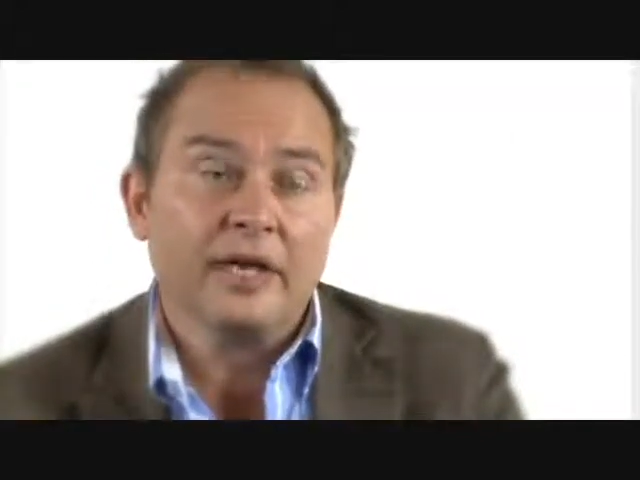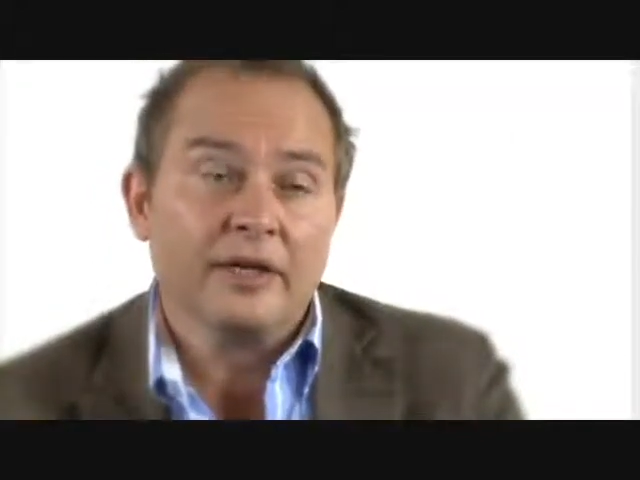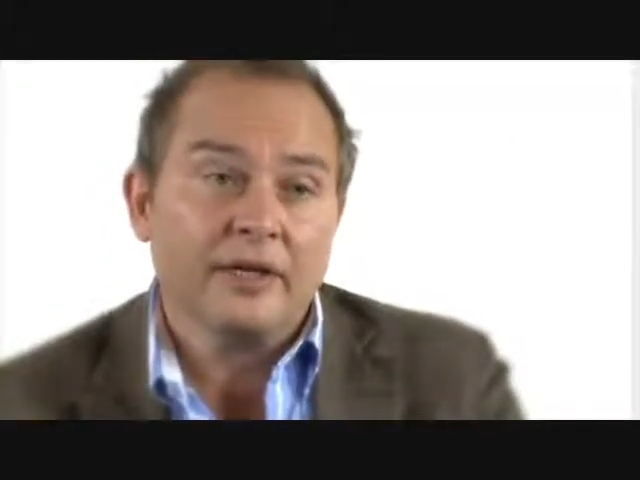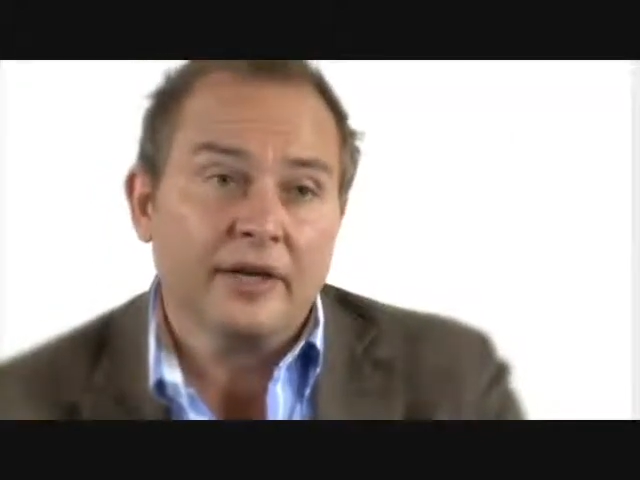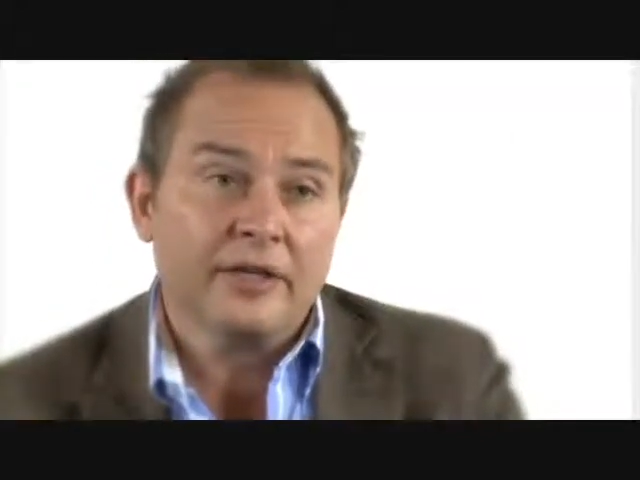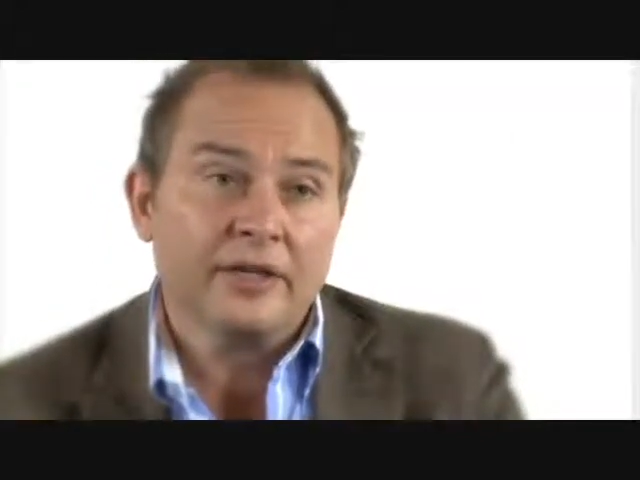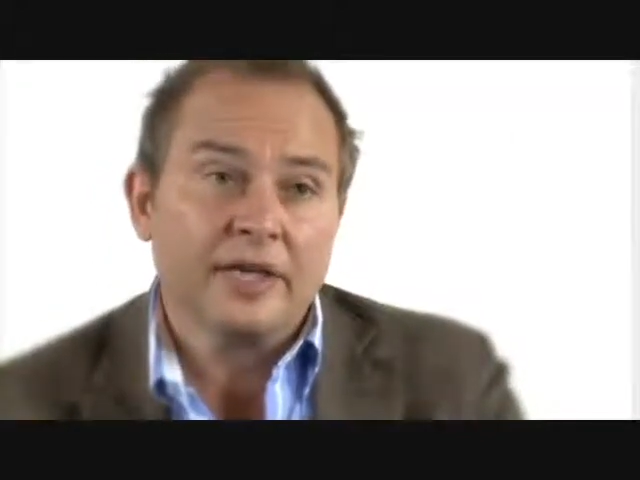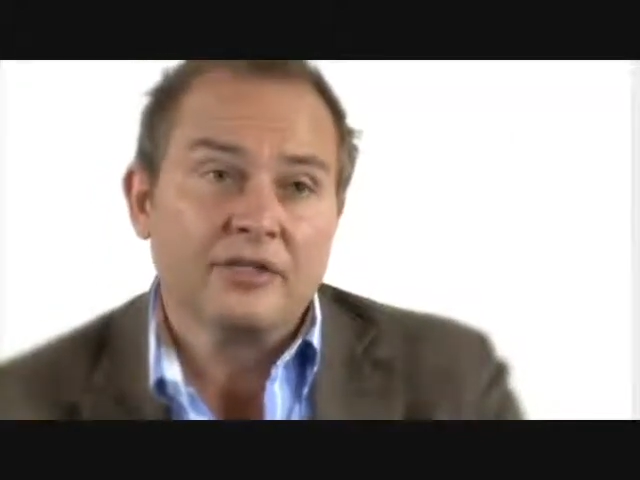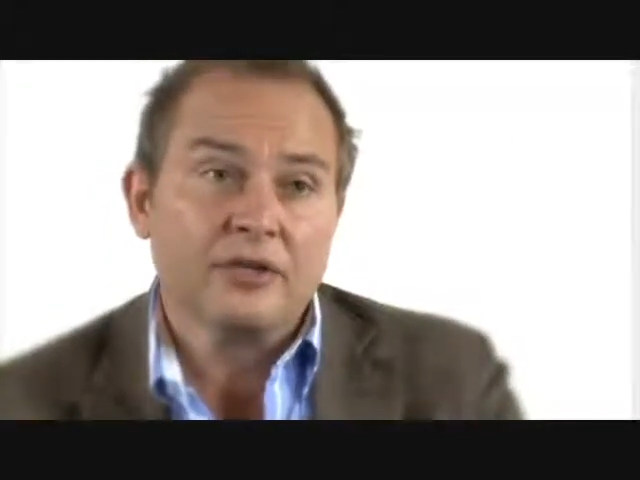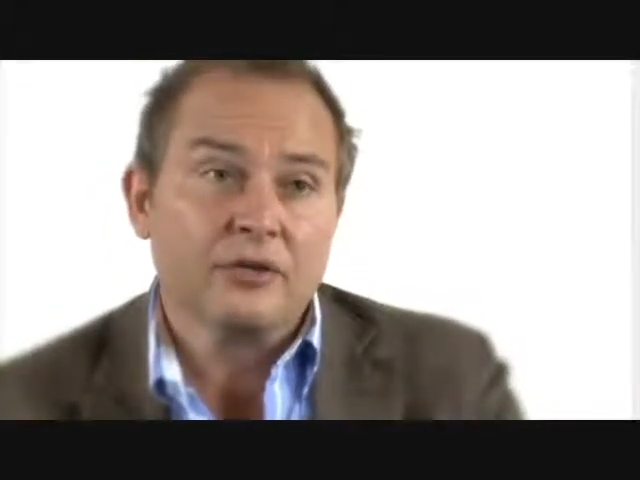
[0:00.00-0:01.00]
and in 9
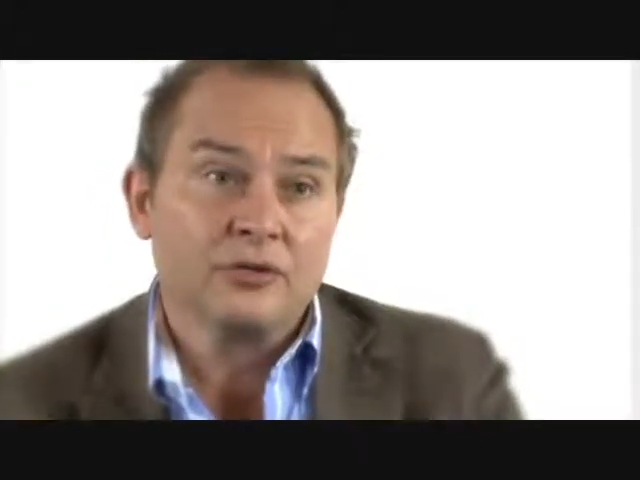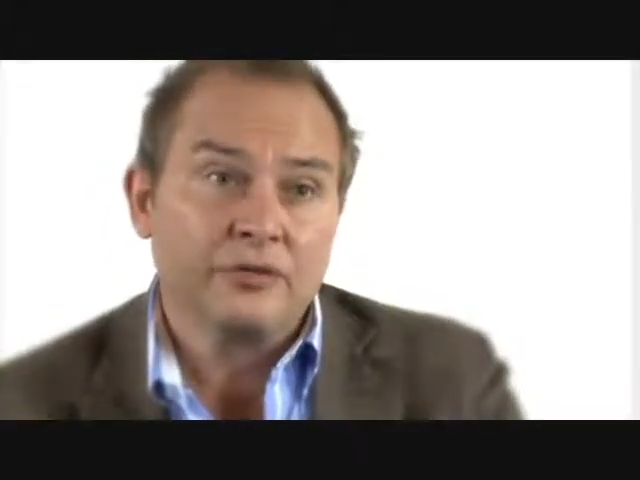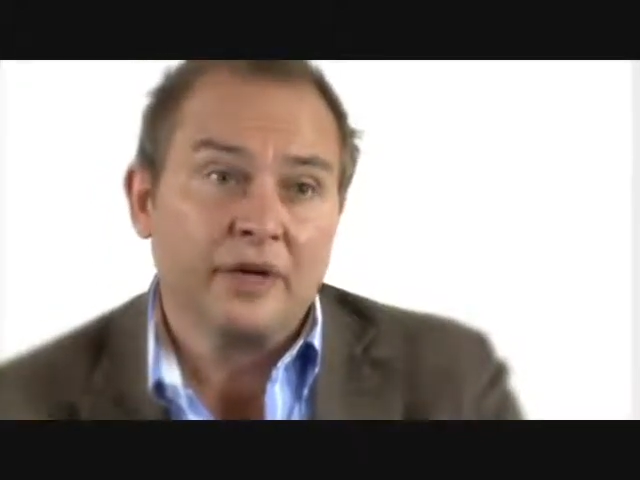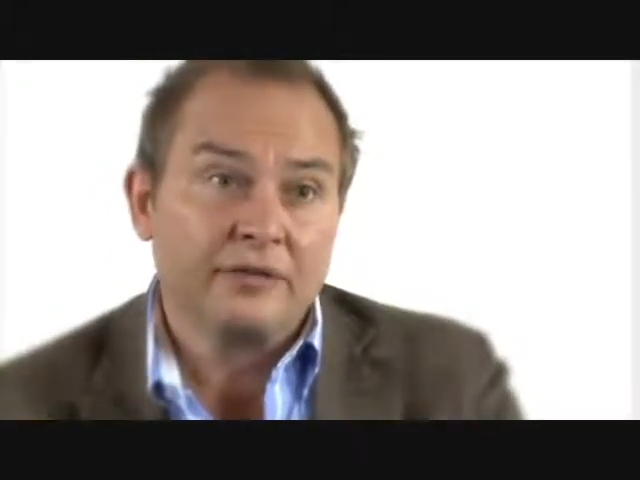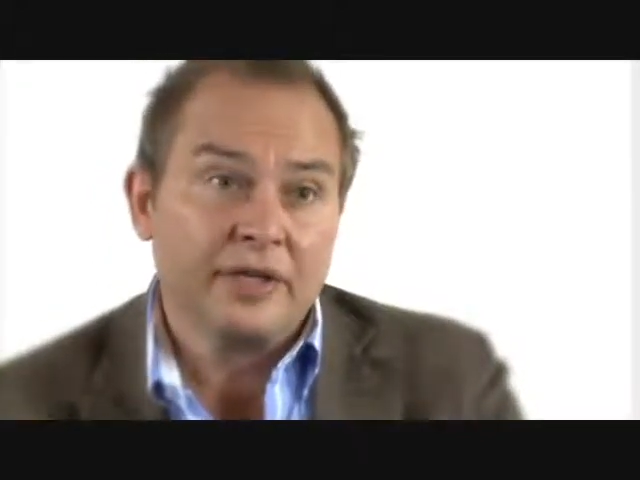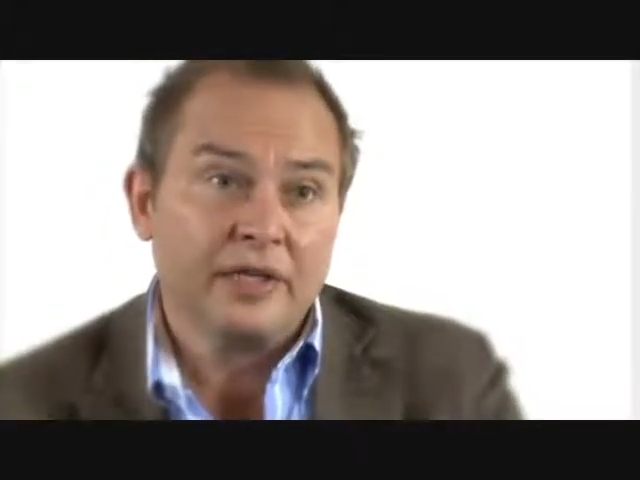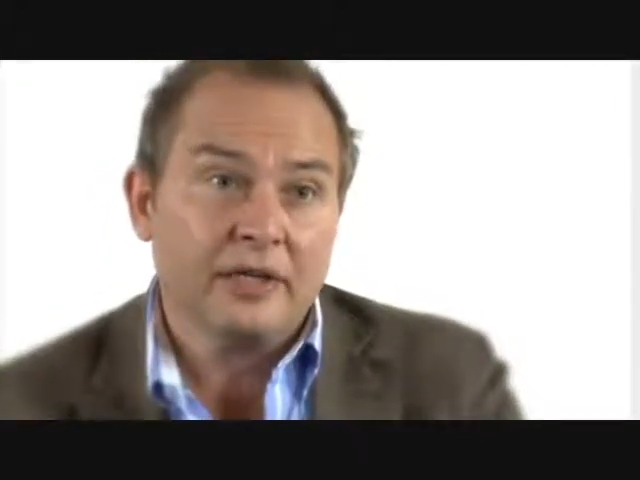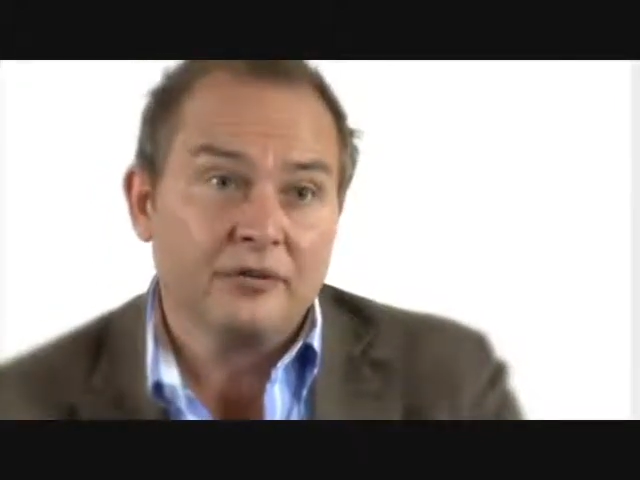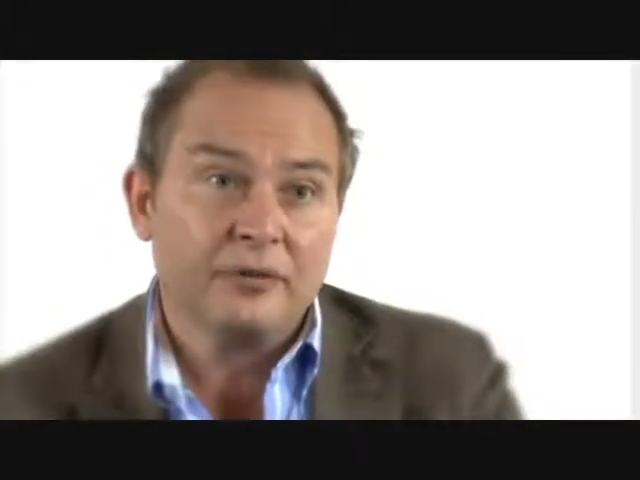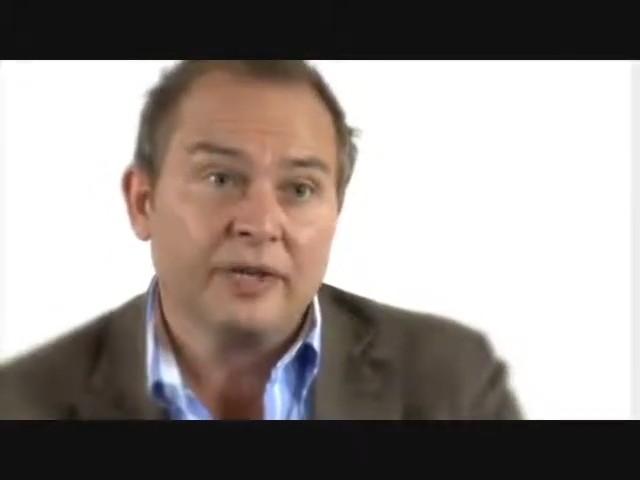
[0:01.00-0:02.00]
days I lost 5
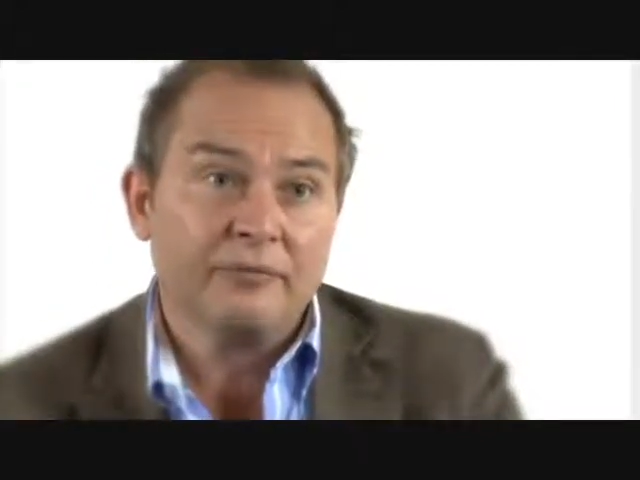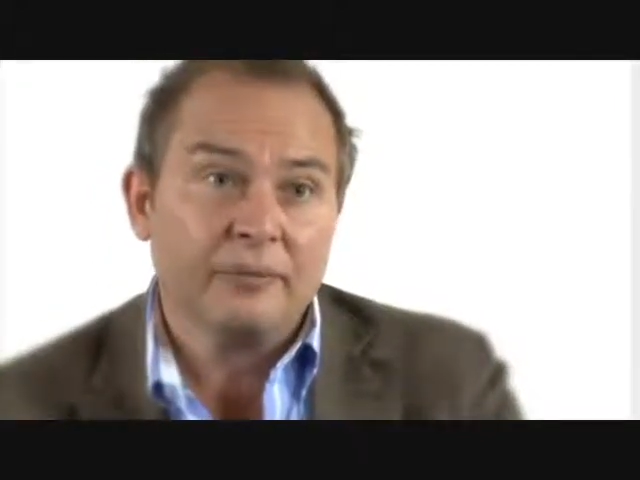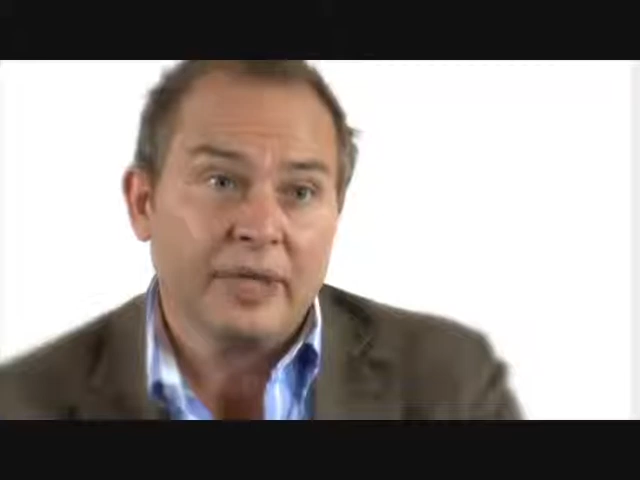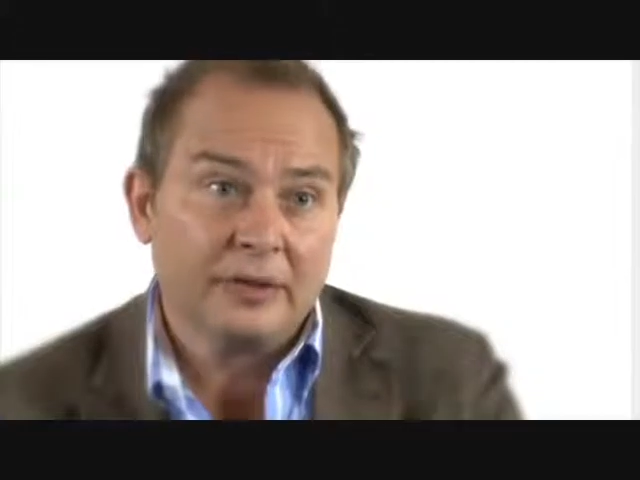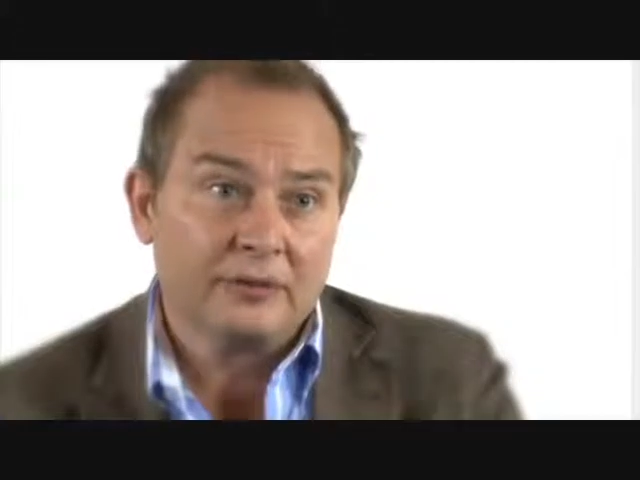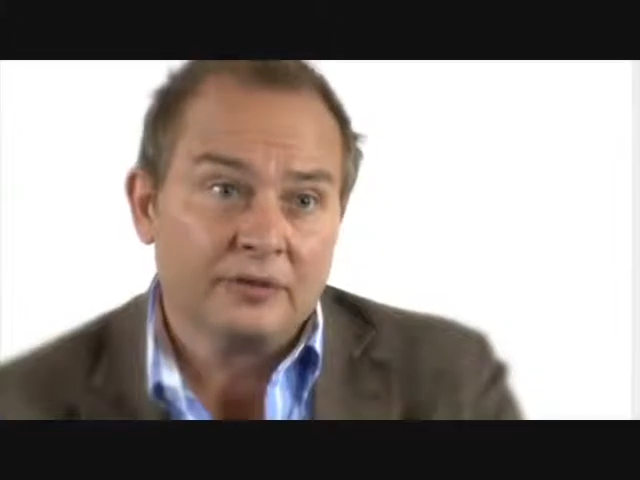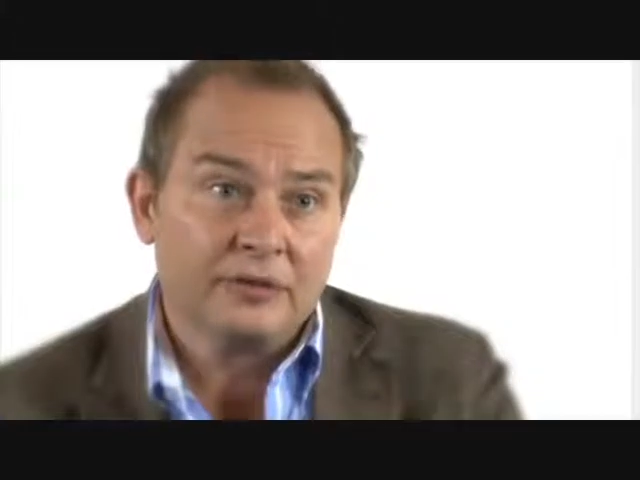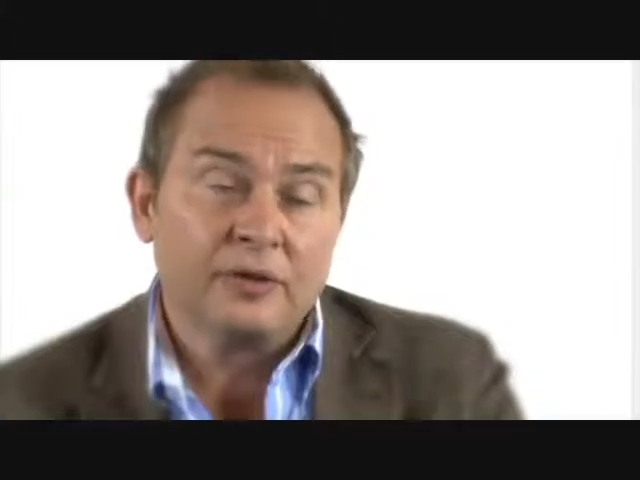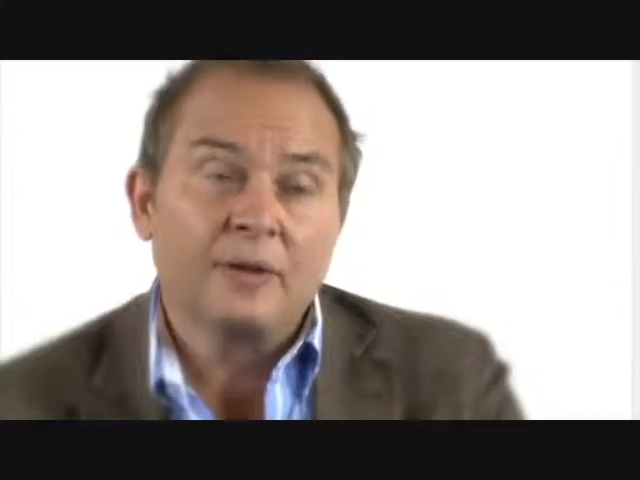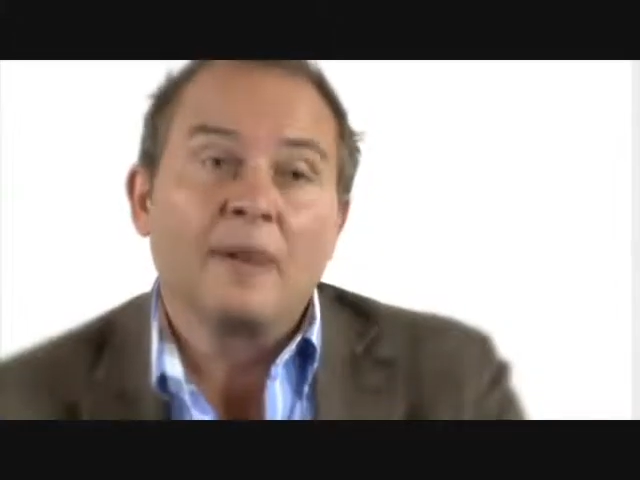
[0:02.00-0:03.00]
kilos or 11
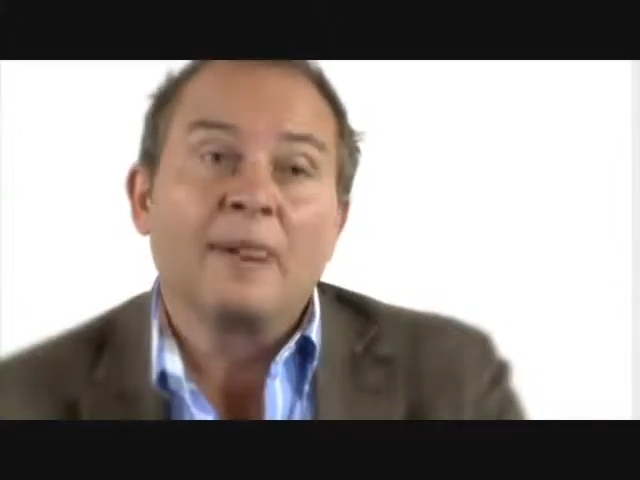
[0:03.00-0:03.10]
pounds.